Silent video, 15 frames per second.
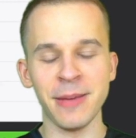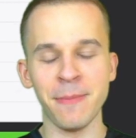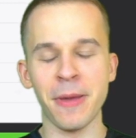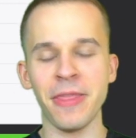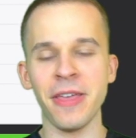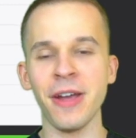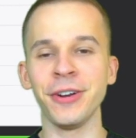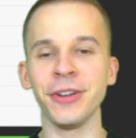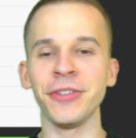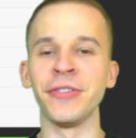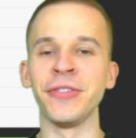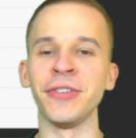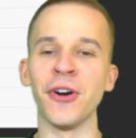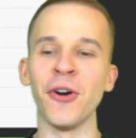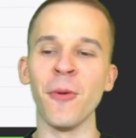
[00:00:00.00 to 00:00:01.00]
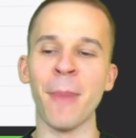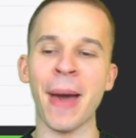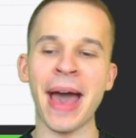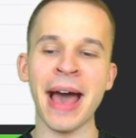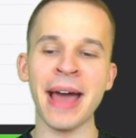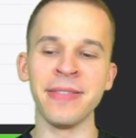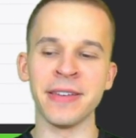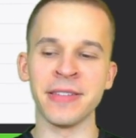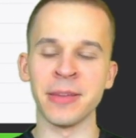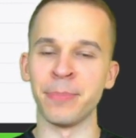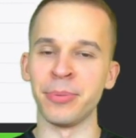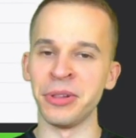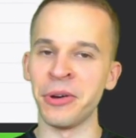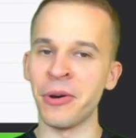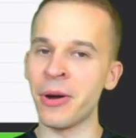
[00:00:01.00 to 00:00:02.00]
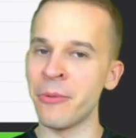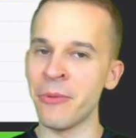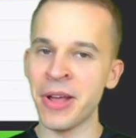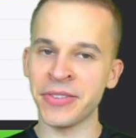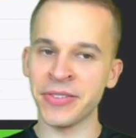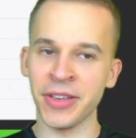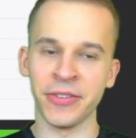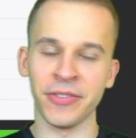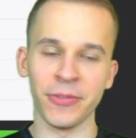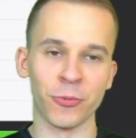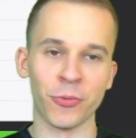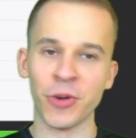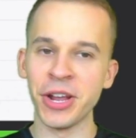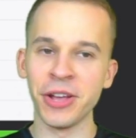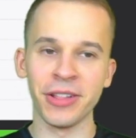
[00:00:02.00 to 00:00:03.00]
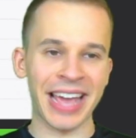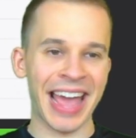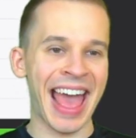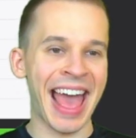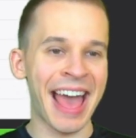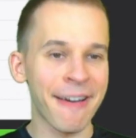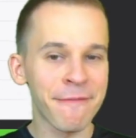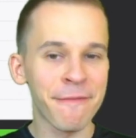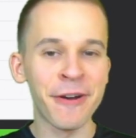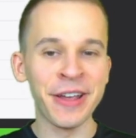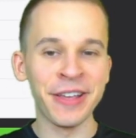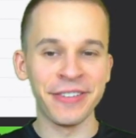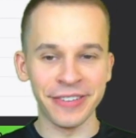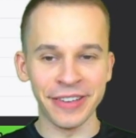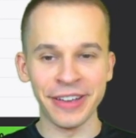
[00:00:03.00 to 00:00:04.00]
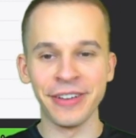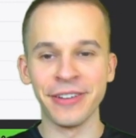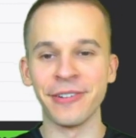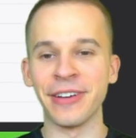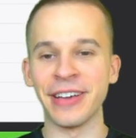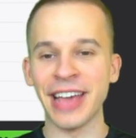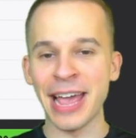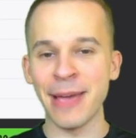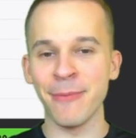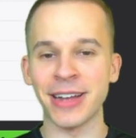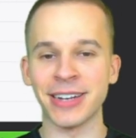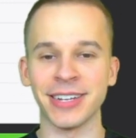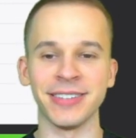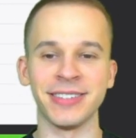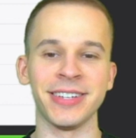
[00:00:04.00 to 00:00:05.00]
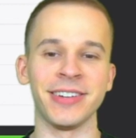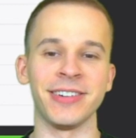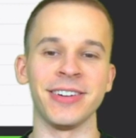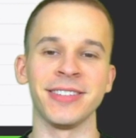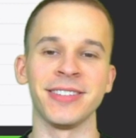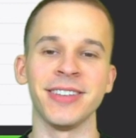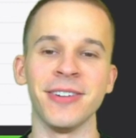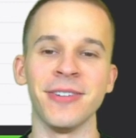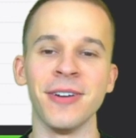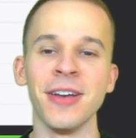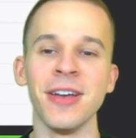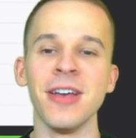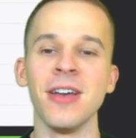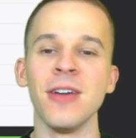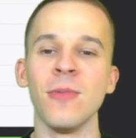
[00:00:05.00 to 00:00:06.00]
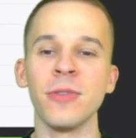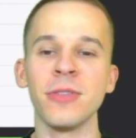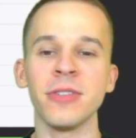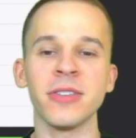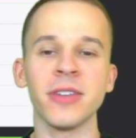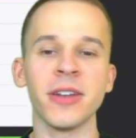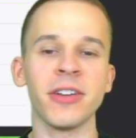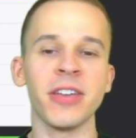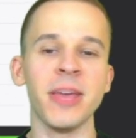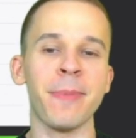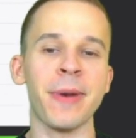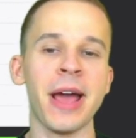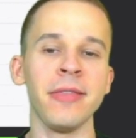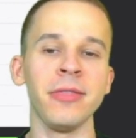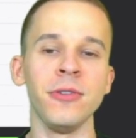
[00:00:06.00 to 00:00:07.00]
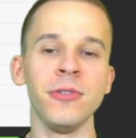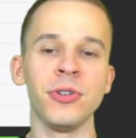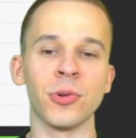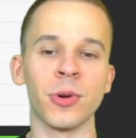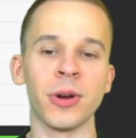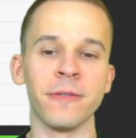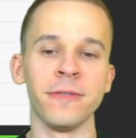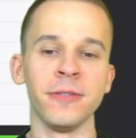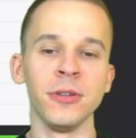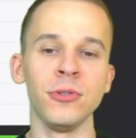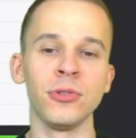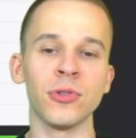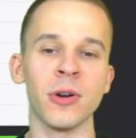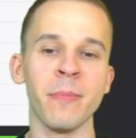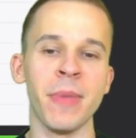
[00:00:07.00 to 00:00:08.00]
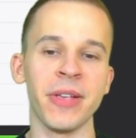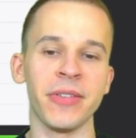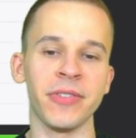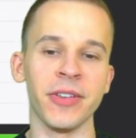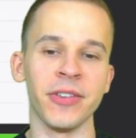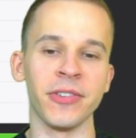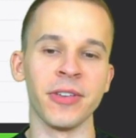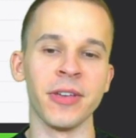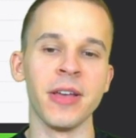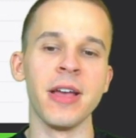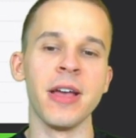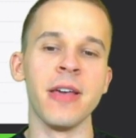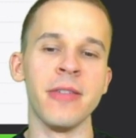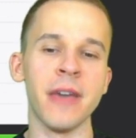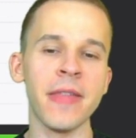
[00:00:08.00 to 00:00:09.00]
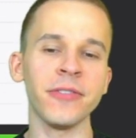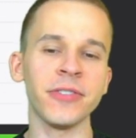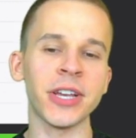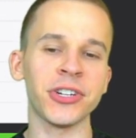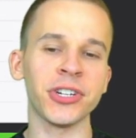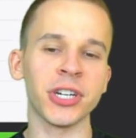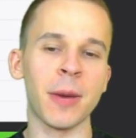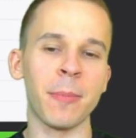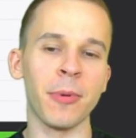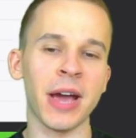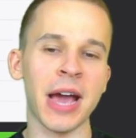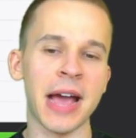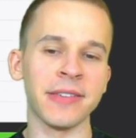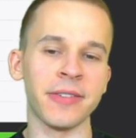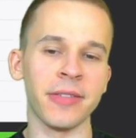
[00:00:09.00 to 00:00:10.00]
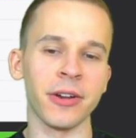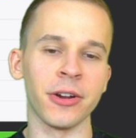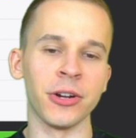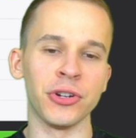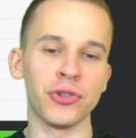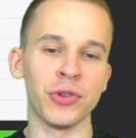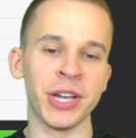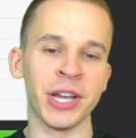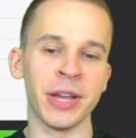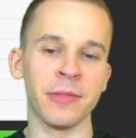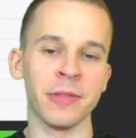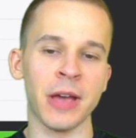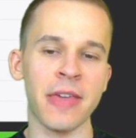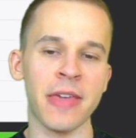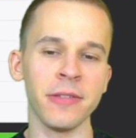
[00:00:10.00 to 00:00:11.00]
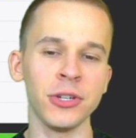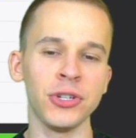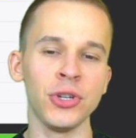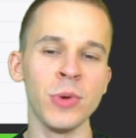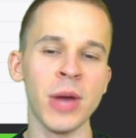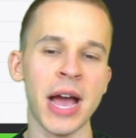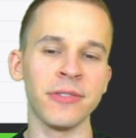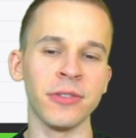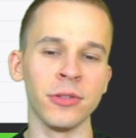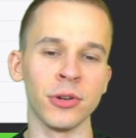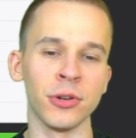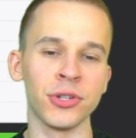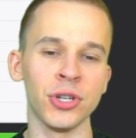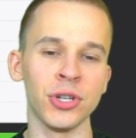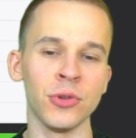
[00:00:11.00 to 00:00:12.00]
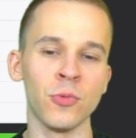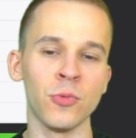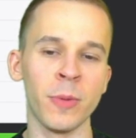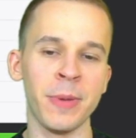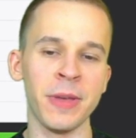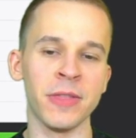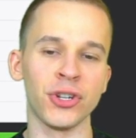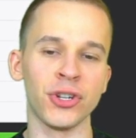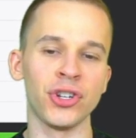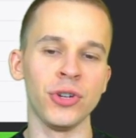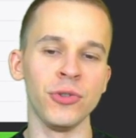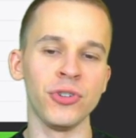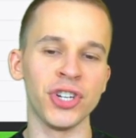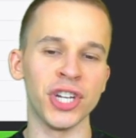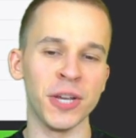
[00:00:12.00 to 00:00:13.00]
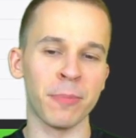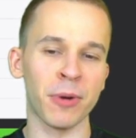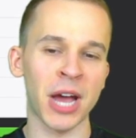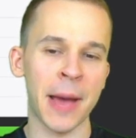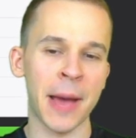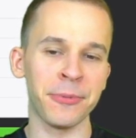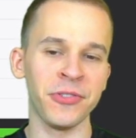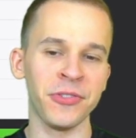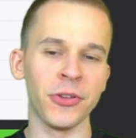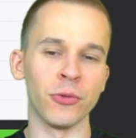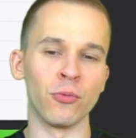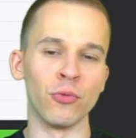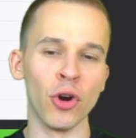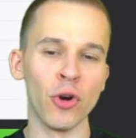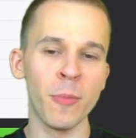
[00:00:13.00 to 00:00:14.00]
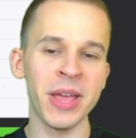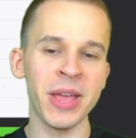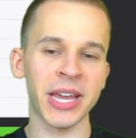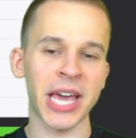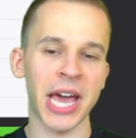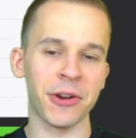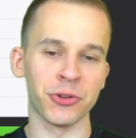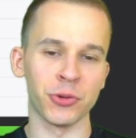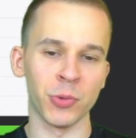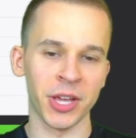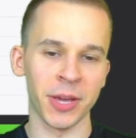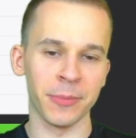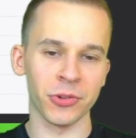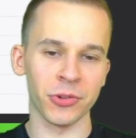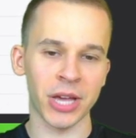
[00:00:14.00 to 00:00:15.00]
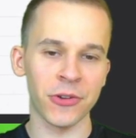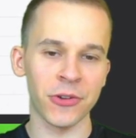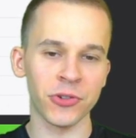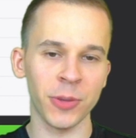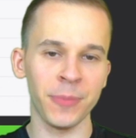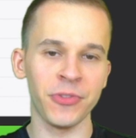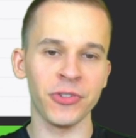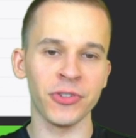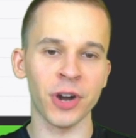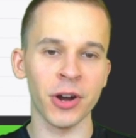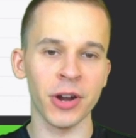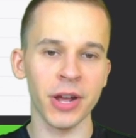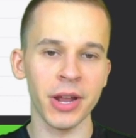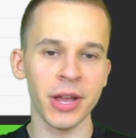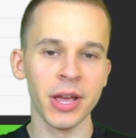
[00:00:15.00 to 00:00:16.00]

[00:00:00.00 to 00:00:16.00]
but they're just so bad that the blowout risk is real, like every single game you have to consider it. So with the Thunder, keep an eye on Lou Dort. If Lou Dort misses, then there's actually a couple guys I think are intriguing. I think the two guys to look to would be the two cheaper options in Roby and Kenneth Williams. So Kenneth Williams started,